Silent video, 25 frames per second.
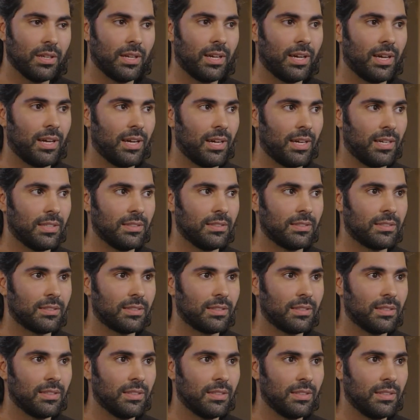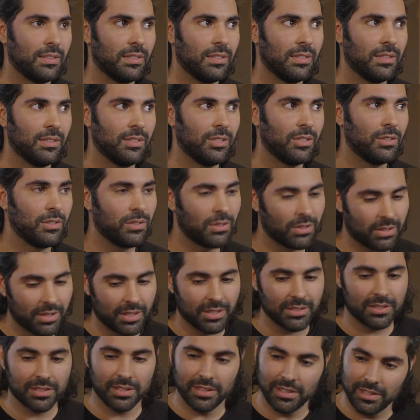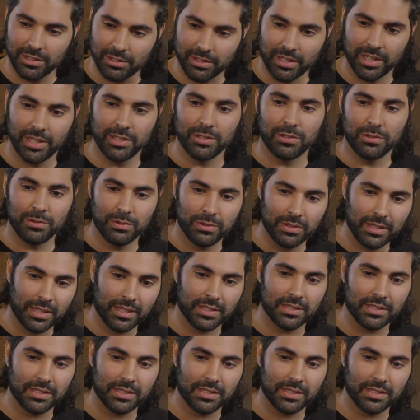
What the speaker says: and you're constantly trying to,